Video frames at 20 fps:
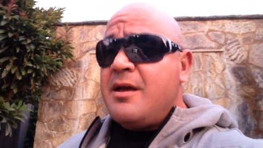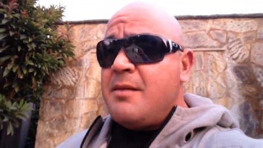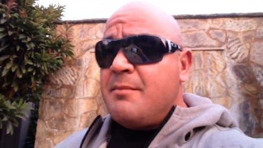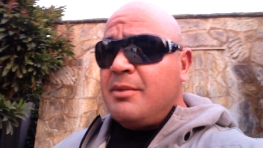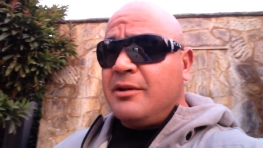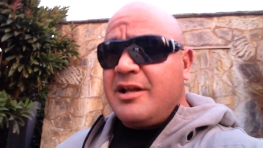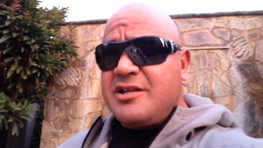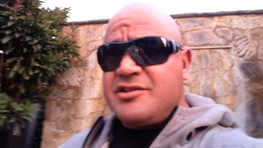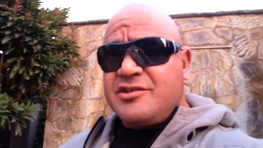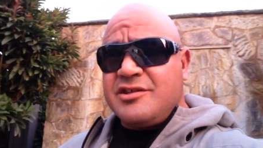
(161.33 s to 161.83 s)

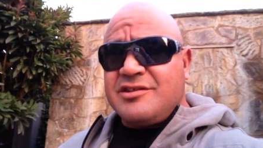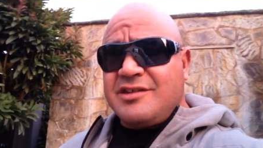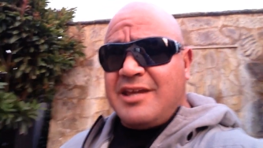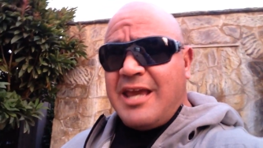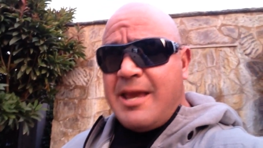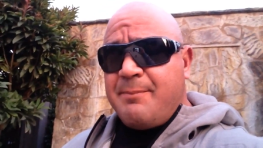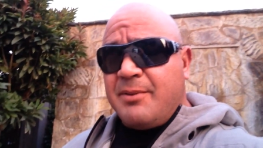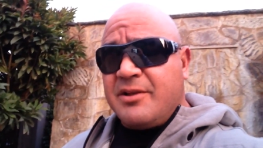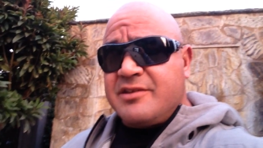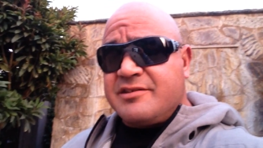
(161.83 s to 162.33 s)
But let's just
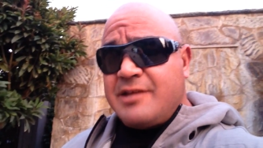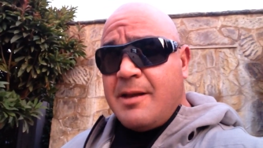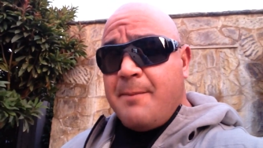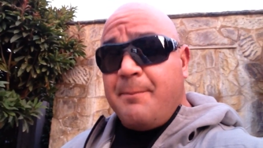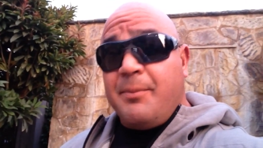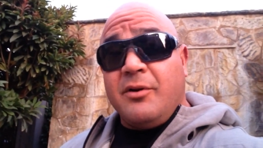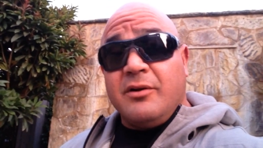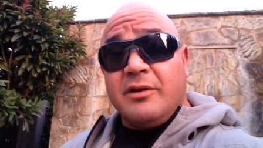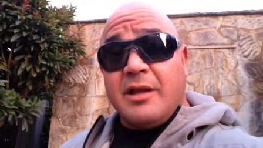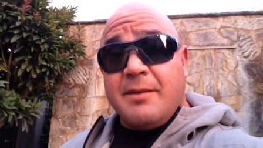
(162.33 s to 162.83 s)
keep it
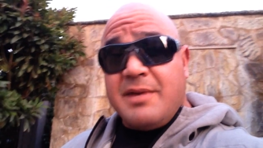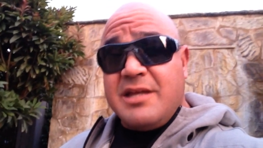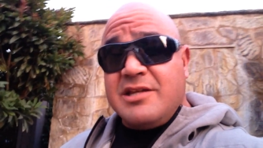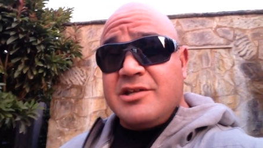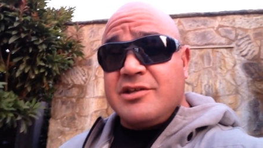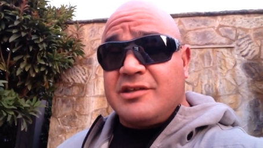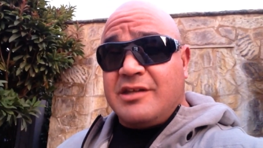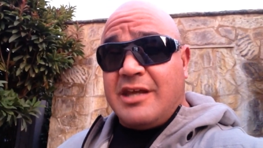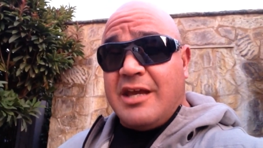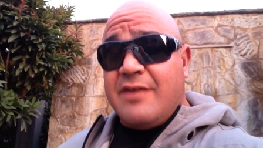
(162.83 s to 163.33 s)
simple, and let me
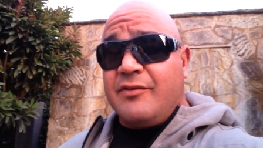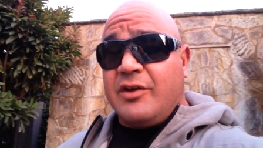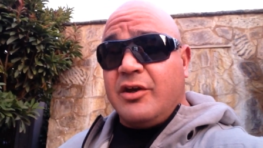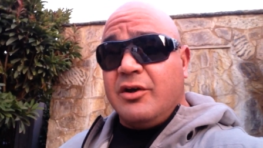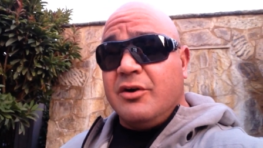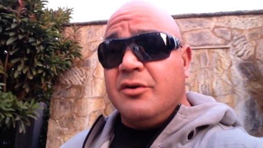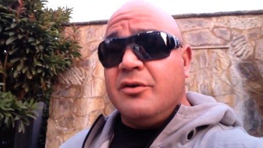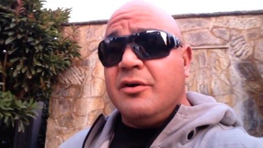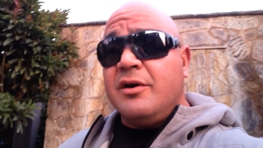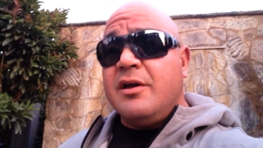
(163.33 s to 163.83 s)
just give
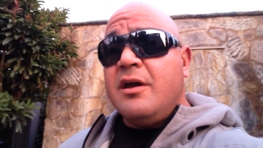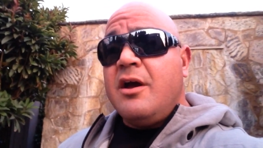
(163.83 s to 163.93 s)
you